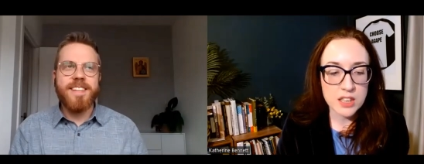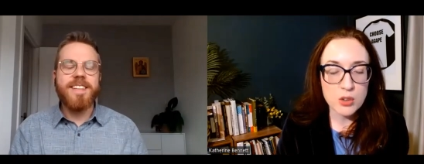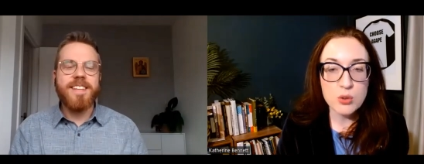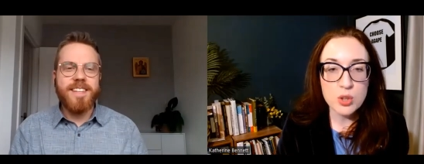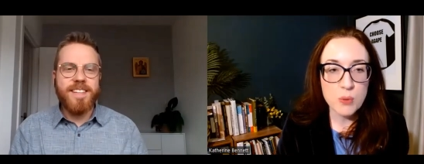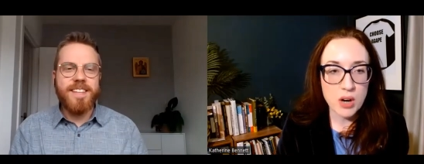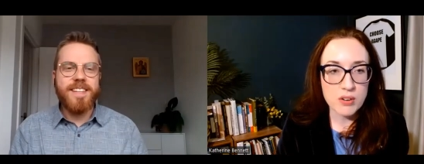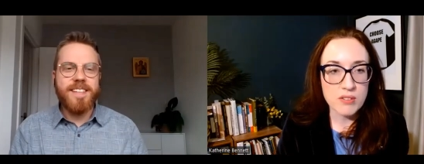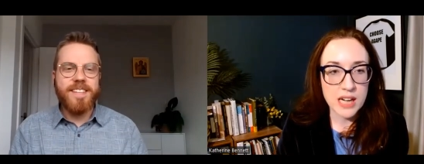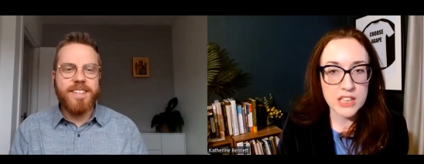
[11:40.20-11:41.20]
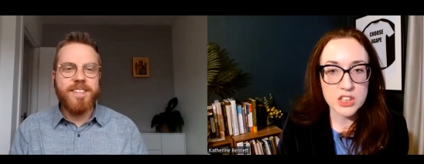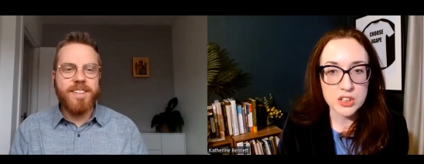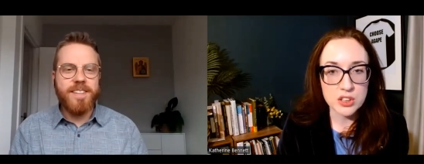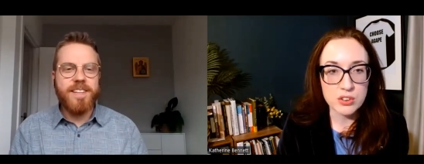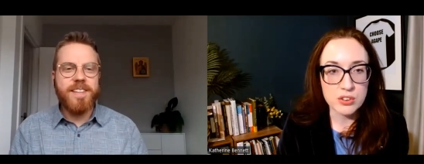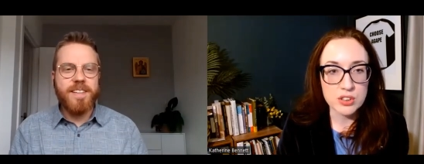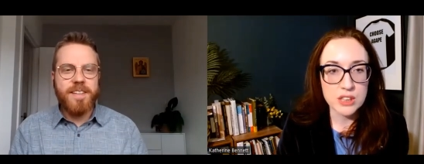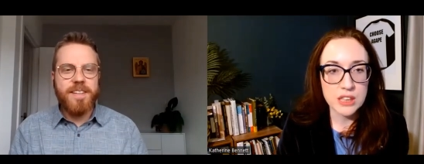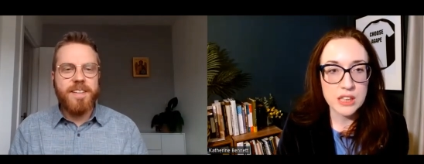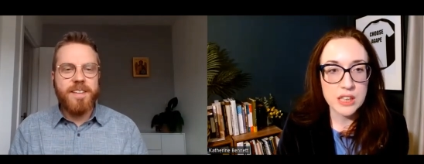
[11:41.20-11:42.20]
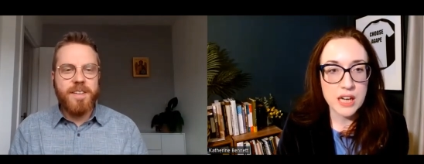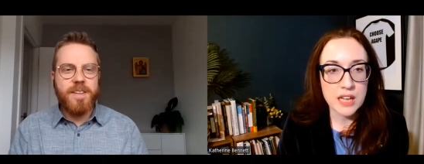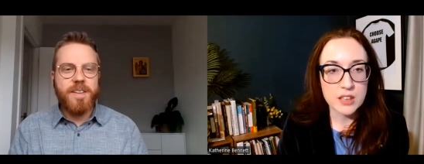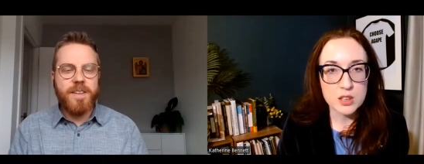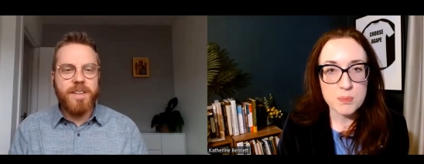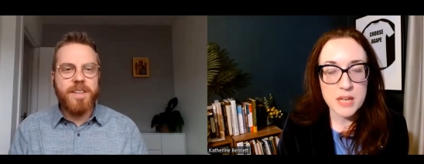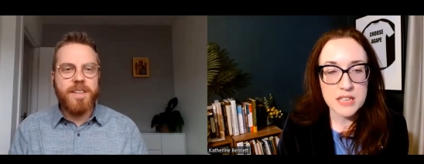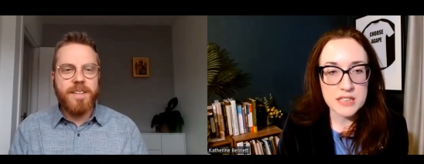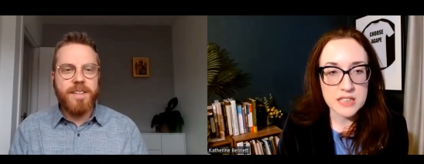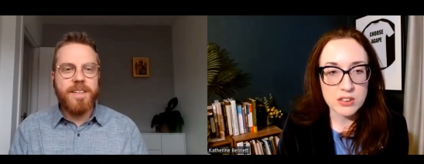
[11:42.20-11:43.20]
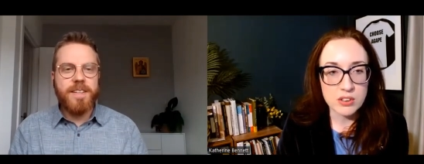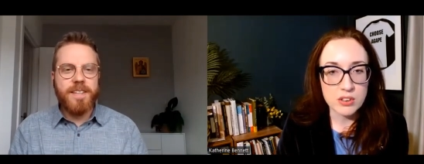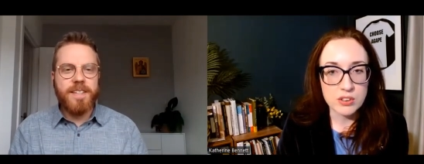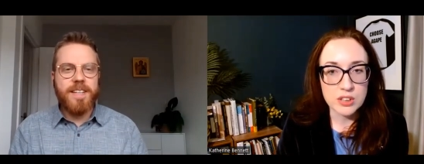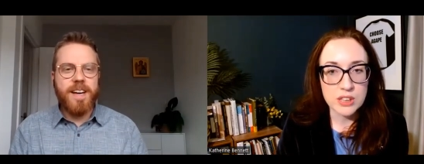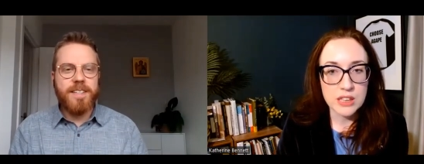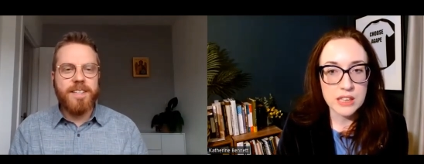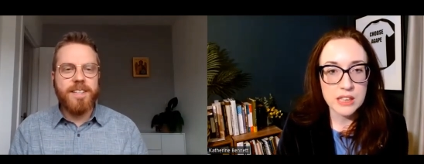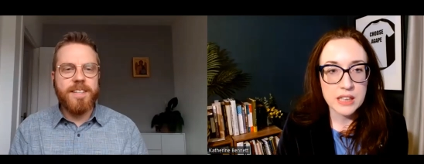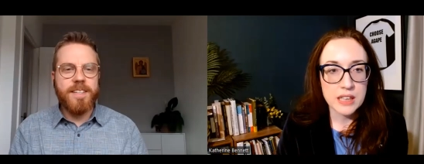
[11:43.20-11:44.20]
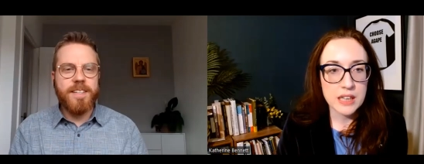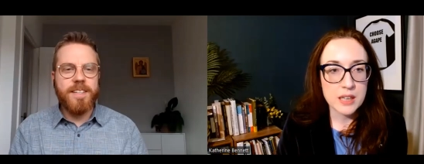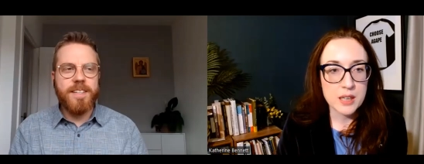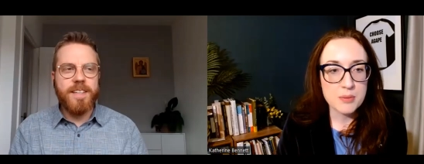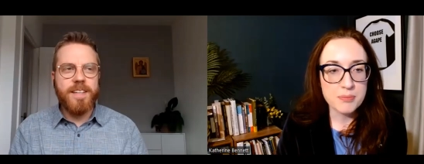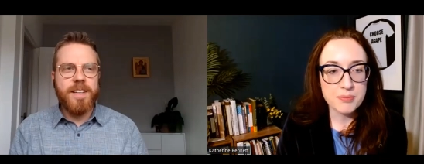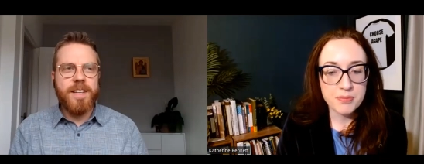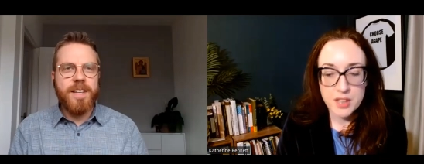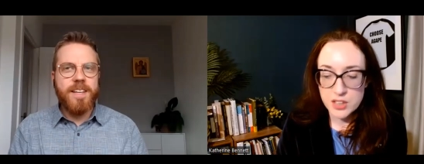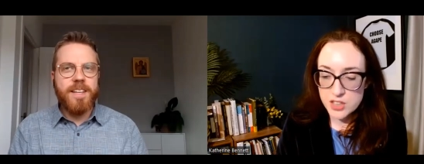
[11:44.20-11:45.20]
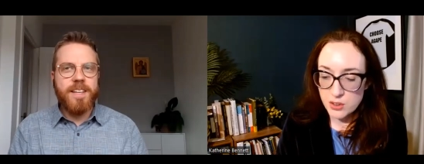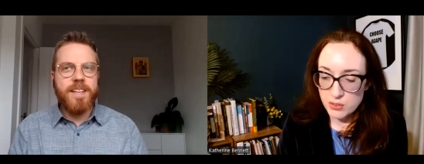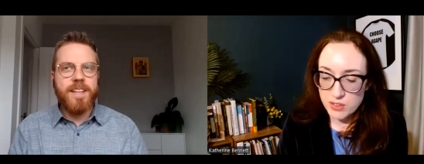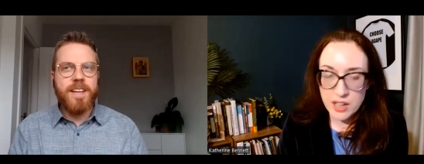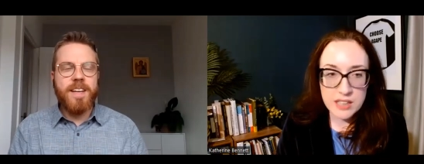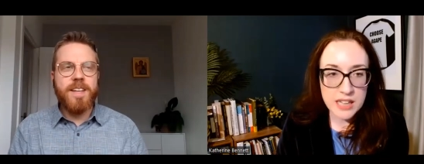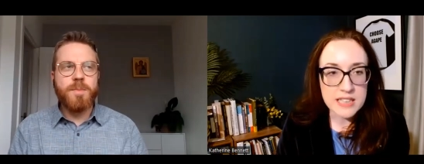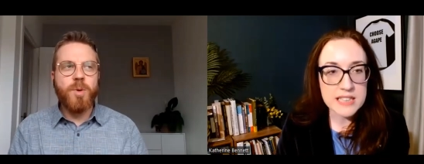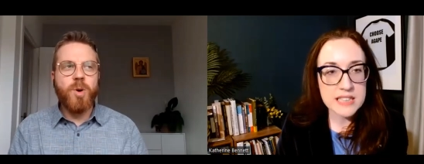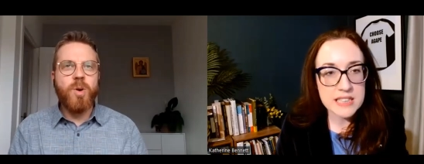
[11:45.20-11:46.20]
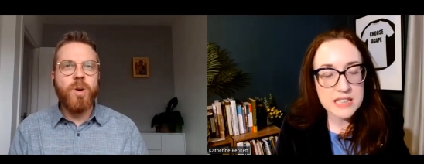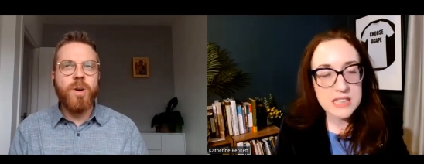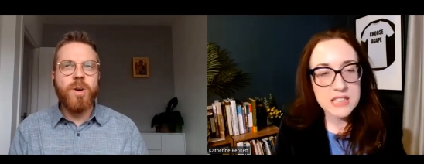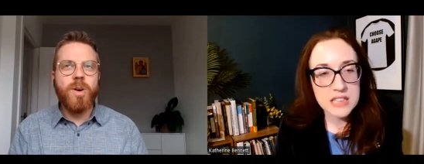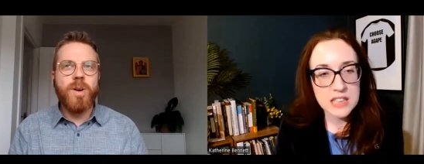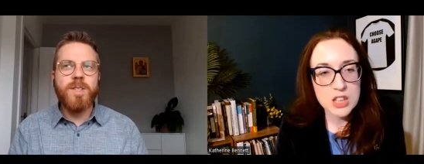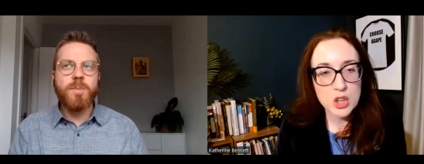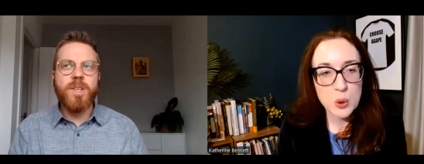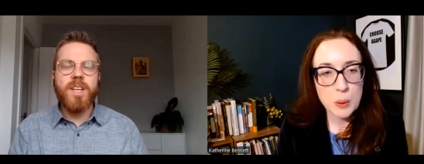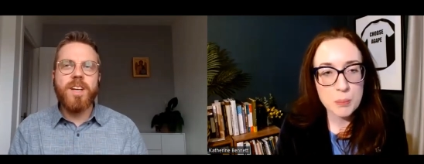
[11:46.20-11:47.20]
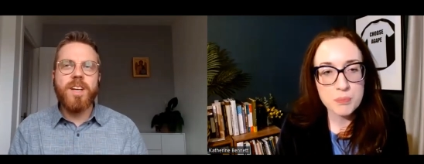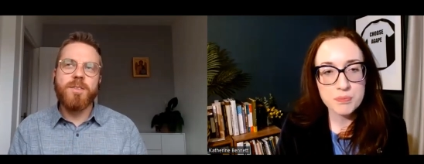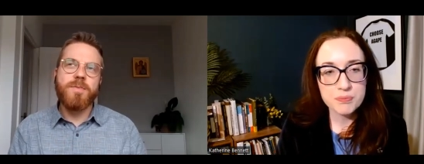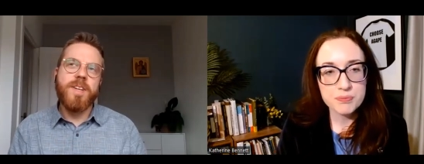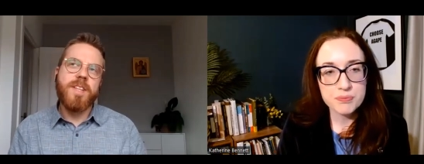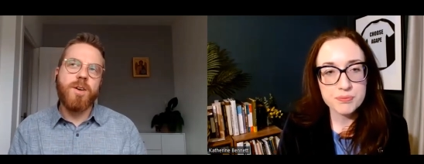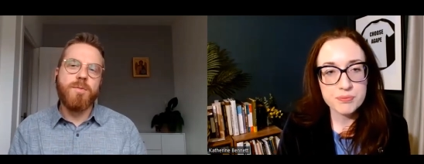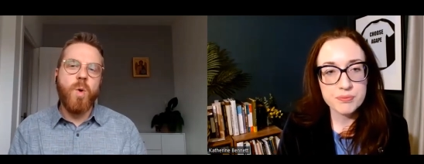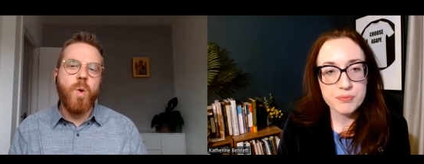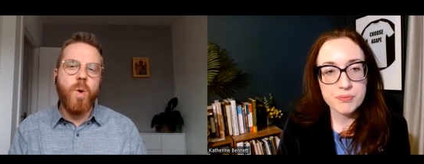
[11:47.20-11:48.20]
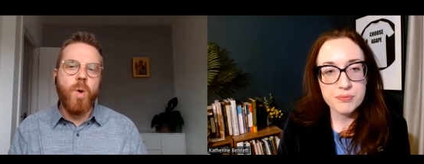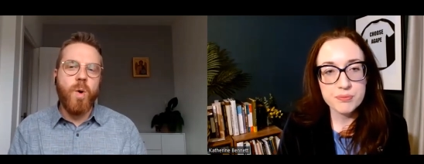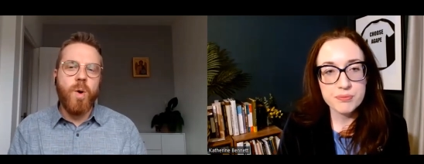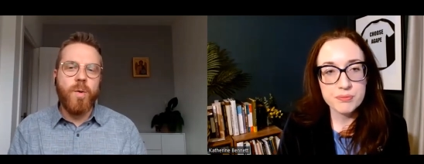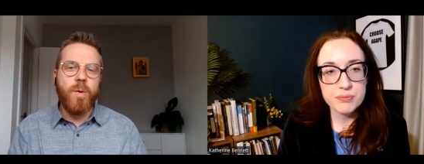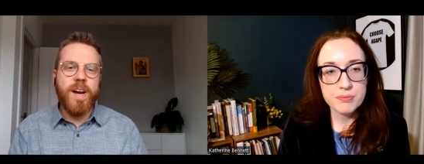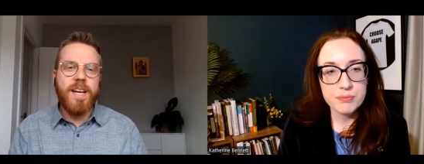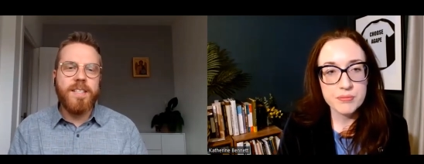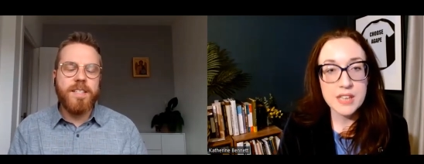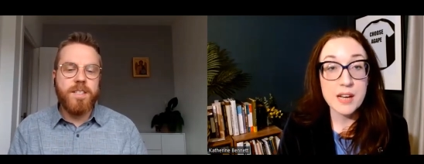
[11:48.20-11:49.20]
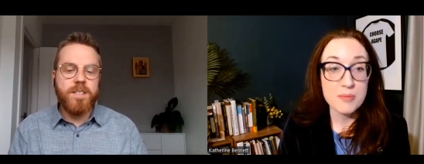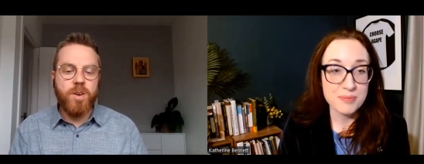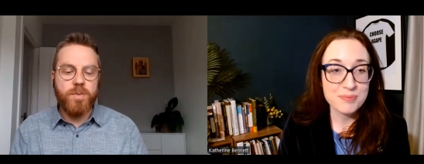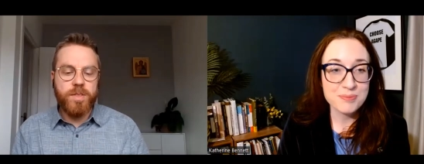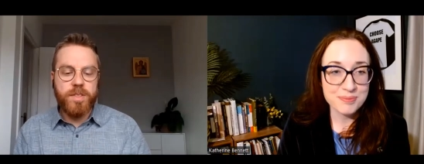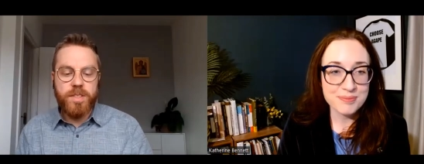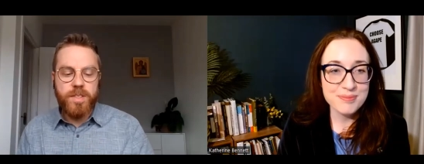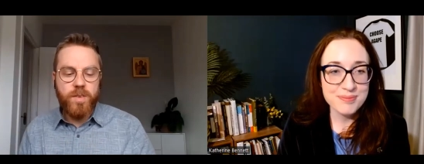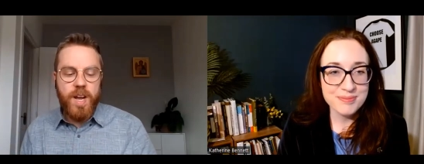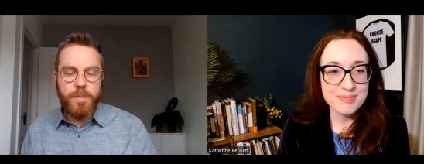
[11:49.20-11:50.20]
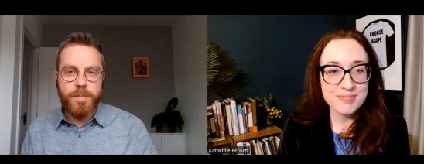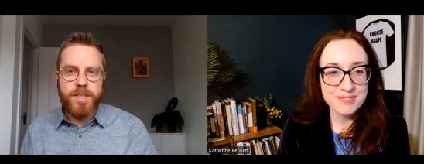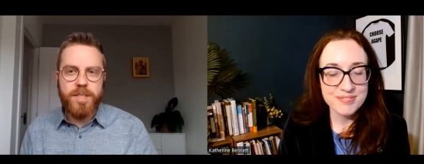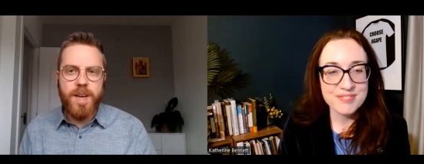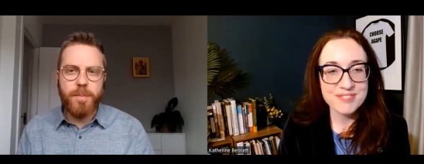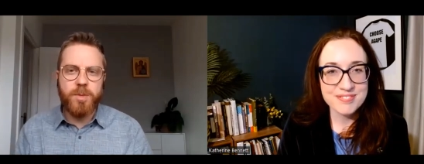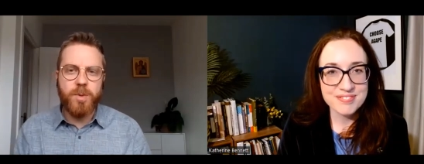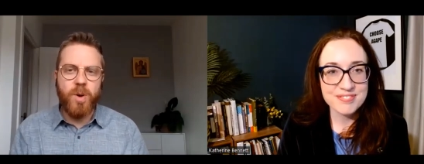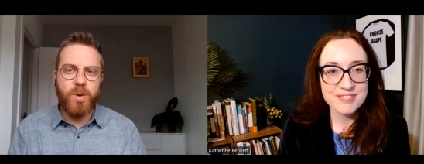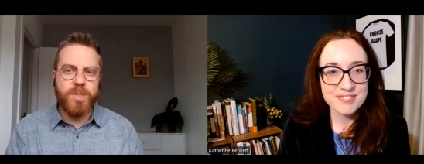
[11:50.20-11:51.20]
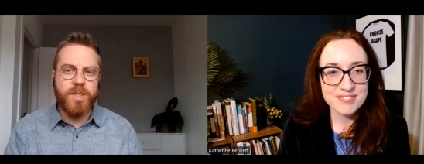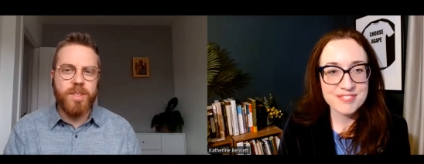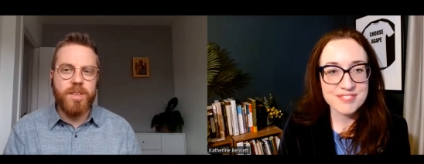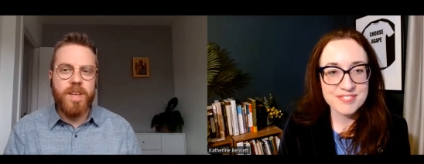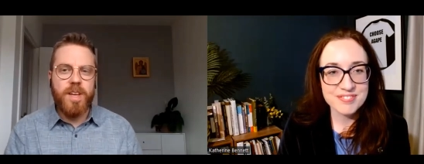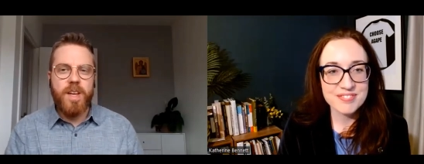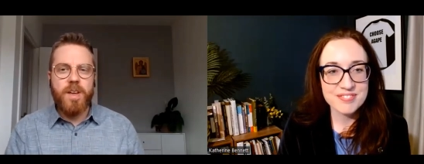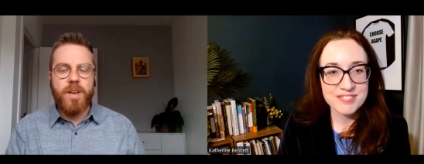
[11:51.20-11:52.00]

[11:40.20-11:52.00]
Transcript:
Speaker 1: who you are in relation to God and our dependency on God. Exactly. Um, so that yeah. It's
Speaker 2: more it's more that kind of feeling of awe, right? Yeah. This is often described. Disciples were often